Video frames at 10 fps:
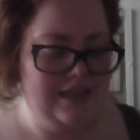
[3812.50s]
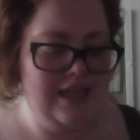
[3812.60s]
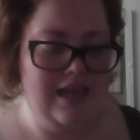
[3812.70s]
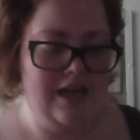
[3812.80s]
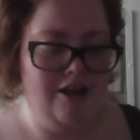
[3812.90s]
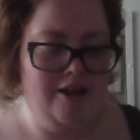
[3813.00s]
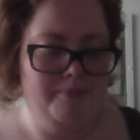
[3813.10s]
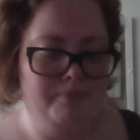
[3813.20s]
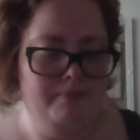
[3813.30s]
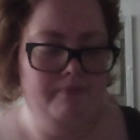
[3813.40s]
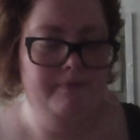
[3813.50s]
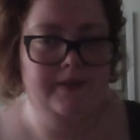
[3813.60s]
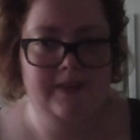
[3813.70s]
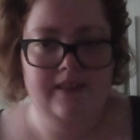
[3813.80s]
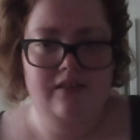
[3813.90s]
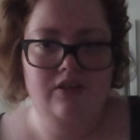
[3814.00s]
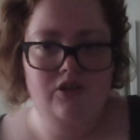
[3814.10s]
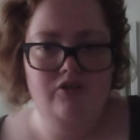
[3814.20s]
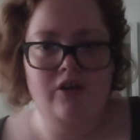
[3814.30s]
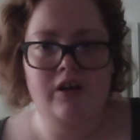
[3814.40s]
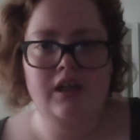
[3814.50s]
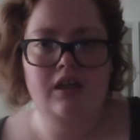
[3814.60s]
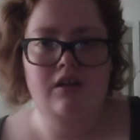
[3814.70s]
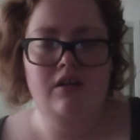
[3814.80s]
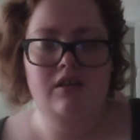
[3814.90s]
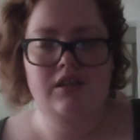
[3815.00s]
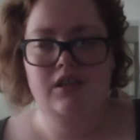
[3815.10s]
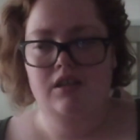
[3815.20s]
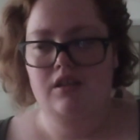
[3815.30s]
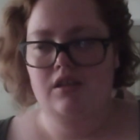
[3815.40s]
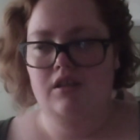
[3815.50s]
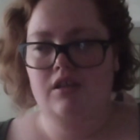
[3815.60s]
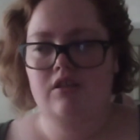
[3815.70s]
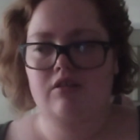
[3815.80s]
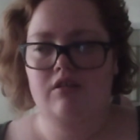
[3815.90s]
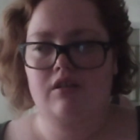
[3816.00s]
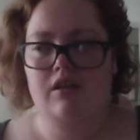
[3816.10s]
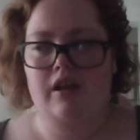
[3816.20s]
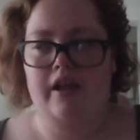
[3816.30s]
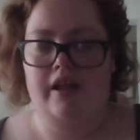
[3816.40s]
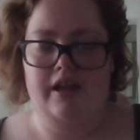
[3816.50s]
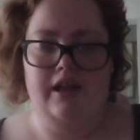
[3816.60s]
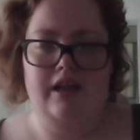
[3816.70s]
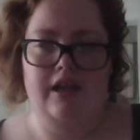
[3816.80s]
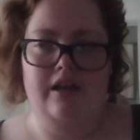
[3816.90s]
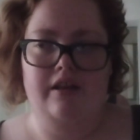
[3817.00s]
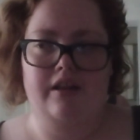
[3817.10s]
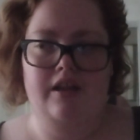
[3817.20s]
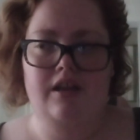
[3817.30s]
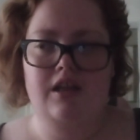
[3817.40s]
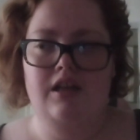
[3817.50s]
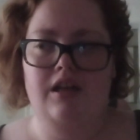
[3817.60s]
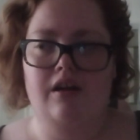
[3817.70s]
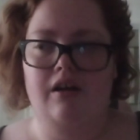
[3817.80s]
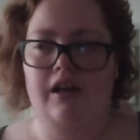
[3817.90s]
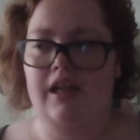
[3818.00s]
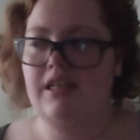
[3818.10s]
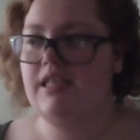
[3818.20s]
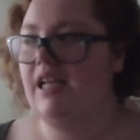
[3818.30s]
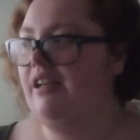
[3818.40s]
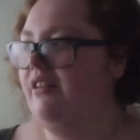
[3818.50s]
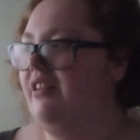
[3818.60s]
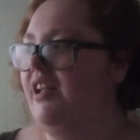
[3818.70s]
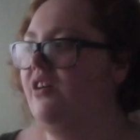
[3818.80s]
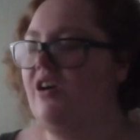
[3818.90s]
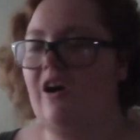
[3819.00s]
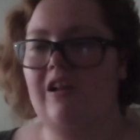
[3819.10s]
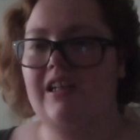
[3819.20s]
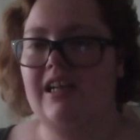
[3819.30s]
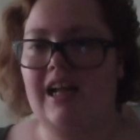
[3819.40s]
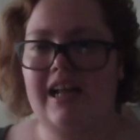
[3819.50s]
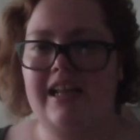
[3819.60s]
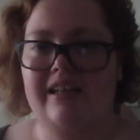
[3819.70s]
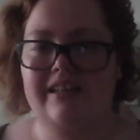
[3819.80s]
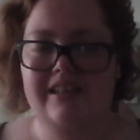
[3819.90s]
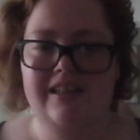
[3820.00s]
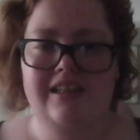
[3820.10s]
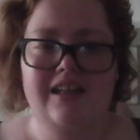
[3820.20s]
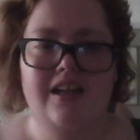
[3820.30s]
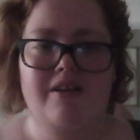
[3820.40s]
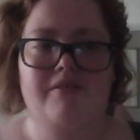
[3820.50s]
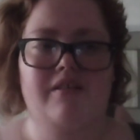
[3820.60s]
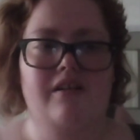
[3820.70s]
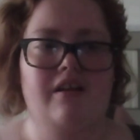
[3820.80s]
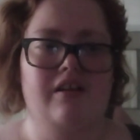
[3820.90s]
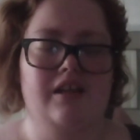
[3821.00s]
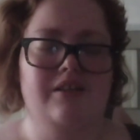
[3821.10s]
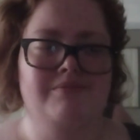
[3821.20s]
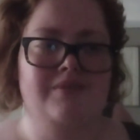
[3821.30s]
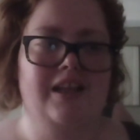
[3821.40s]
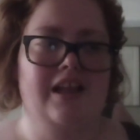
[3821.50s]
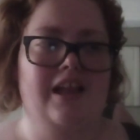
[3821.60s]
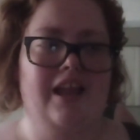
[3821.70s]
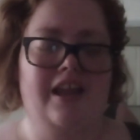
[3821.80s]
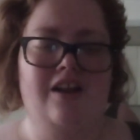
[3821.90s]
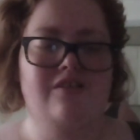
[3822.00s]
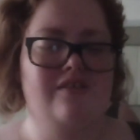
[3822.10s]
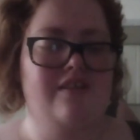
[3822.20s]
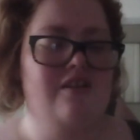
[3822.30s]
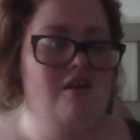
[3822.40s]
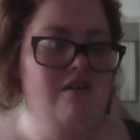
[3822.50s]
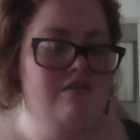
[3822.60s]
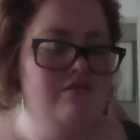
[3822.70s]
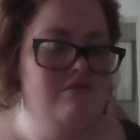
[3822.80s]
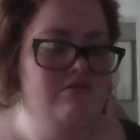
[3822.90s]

the uh, Target haul, and then I guess that that'll call it a night. Um, and I'll see y'all